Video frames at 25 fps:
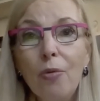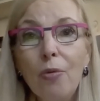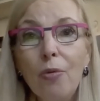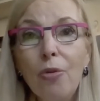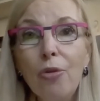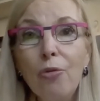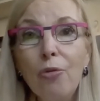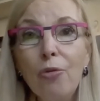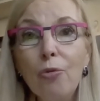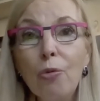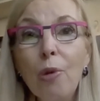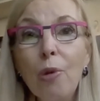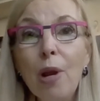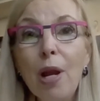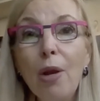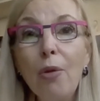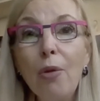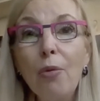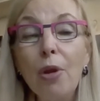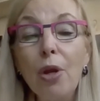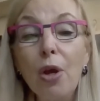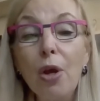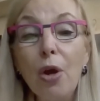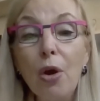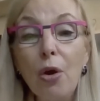
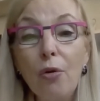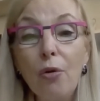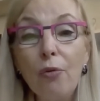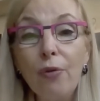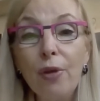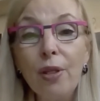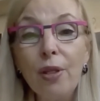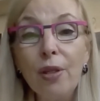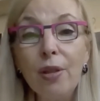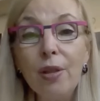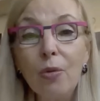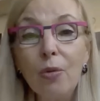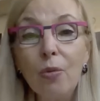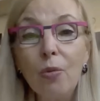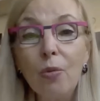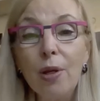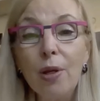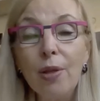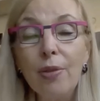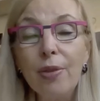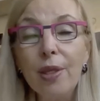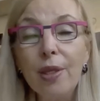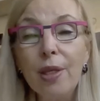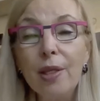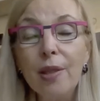throughout COVID, the
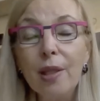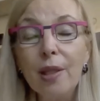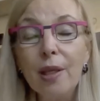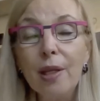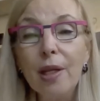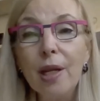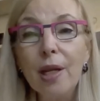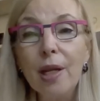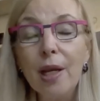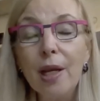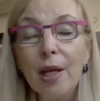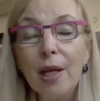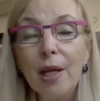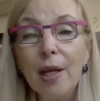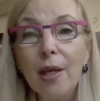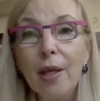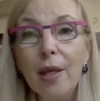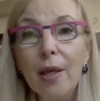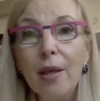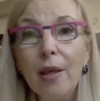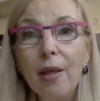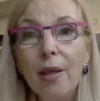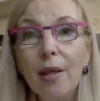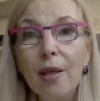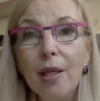one thing that
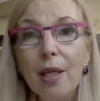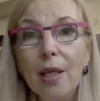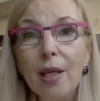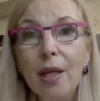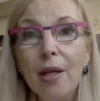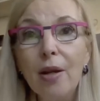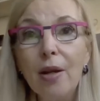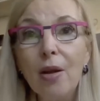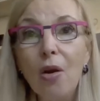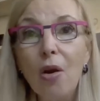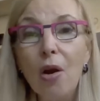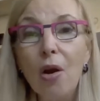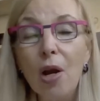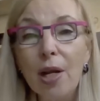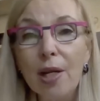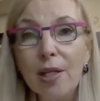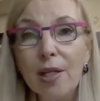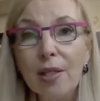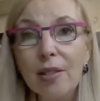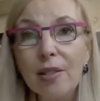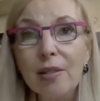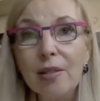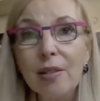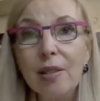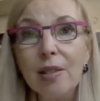I can
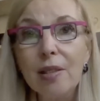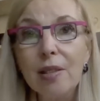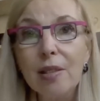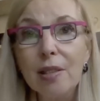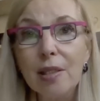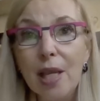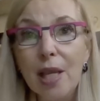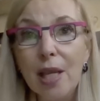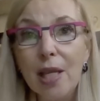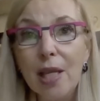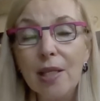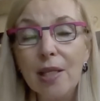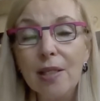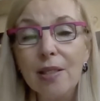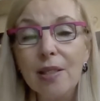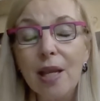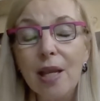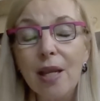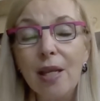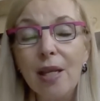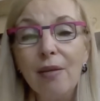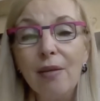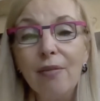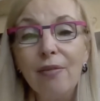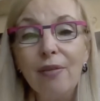honestly say is
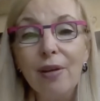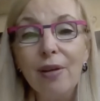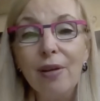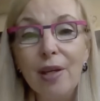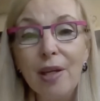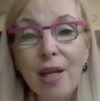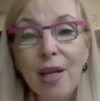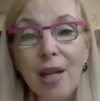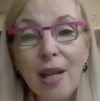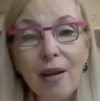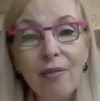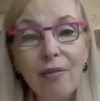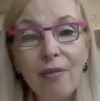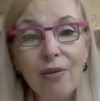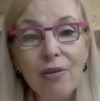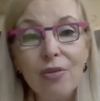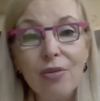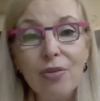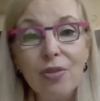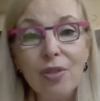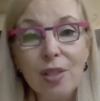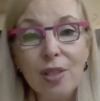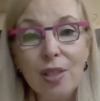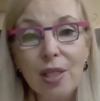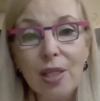I have never
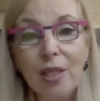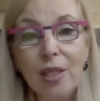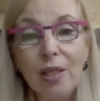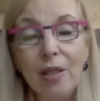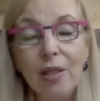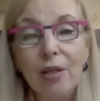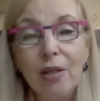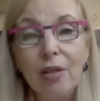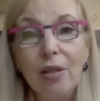seen a